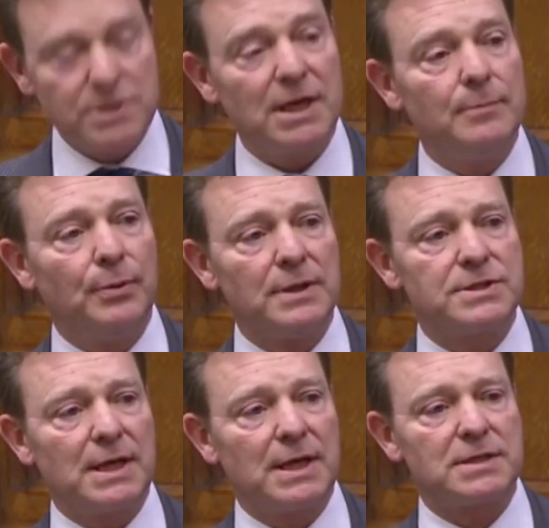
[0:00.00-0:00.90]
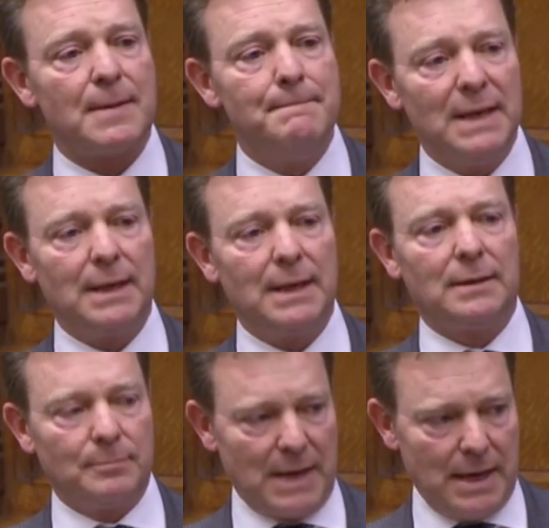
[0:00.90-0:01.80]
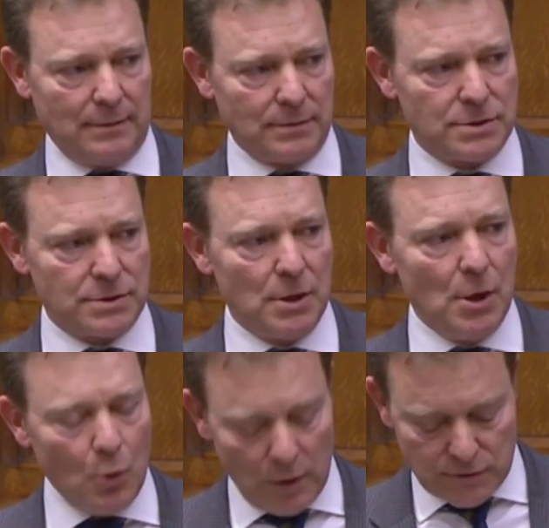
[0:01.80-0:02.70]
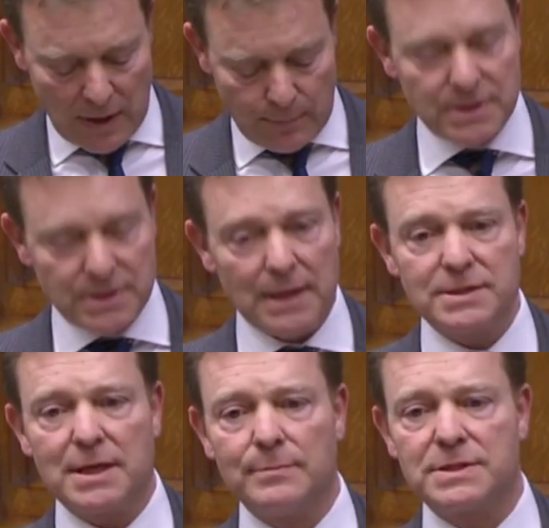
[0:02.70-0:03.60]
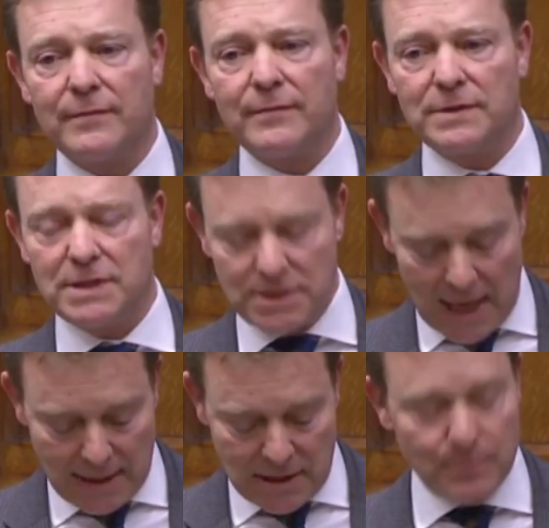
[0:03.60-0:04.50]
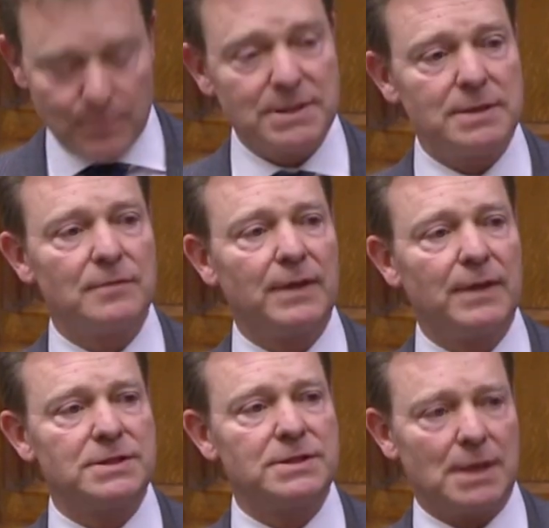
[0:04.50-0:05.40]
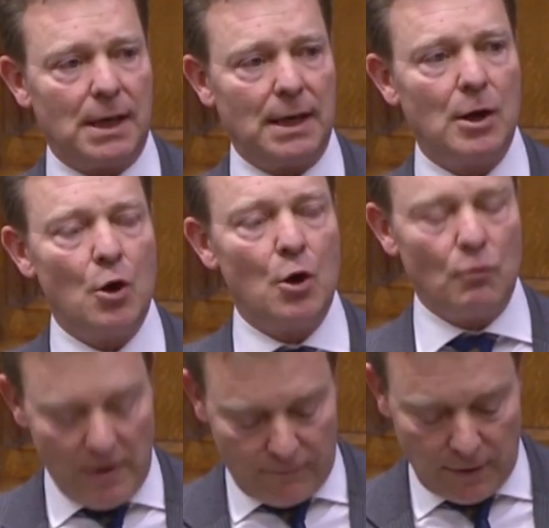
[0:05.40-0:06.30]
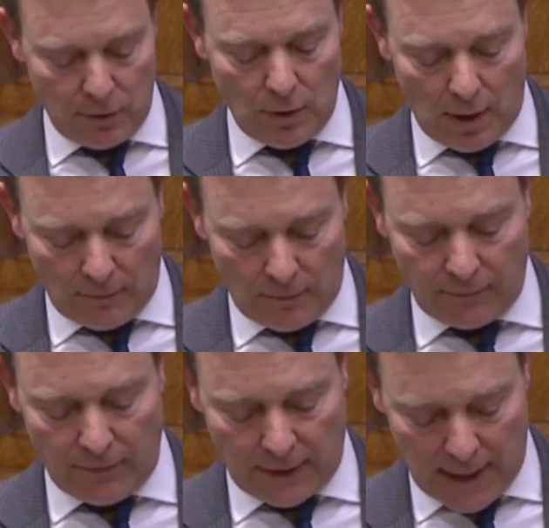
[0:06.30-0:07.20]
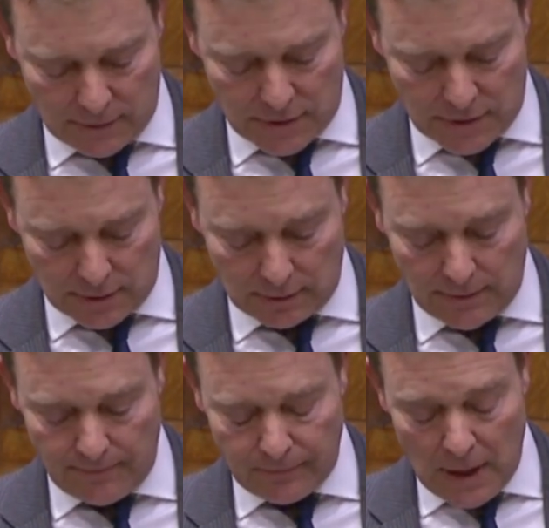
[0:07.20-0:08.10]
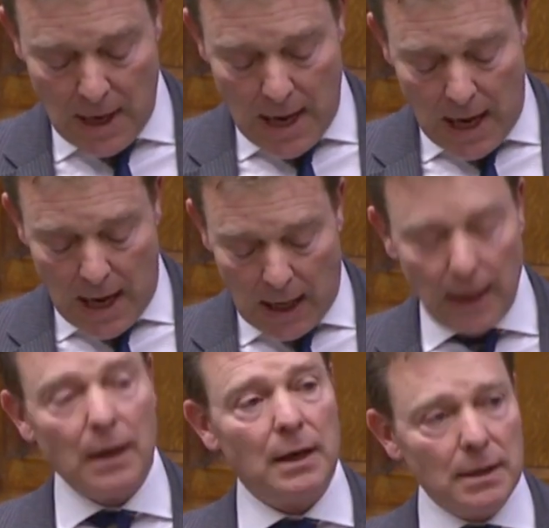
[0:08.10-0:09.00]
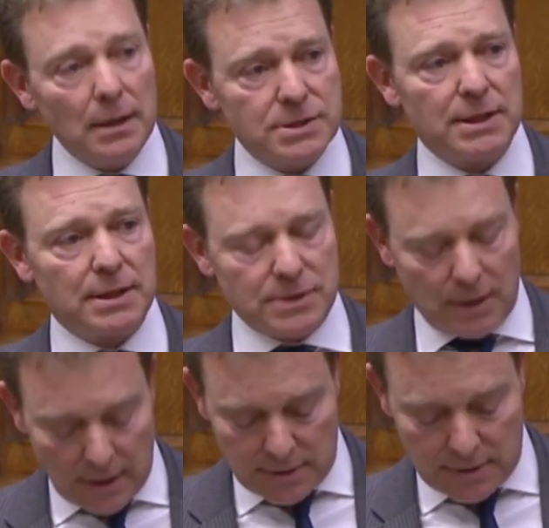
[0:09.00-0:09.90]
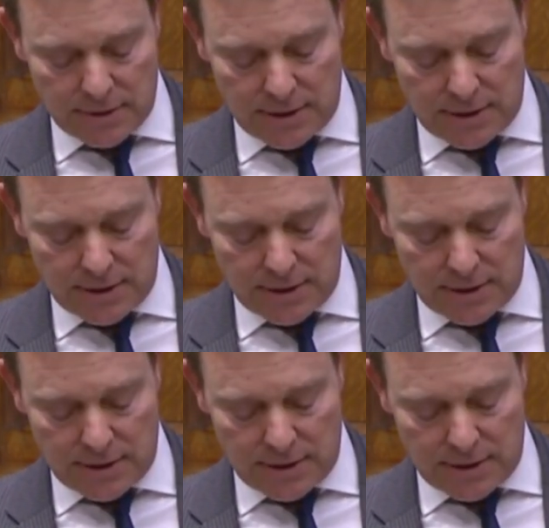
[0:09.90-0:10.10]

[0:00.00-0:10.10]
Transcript: which represents some 70 to 80% of the entire revenue of the council. I alerted, as a courtesy to the Right Honourable Gentleman,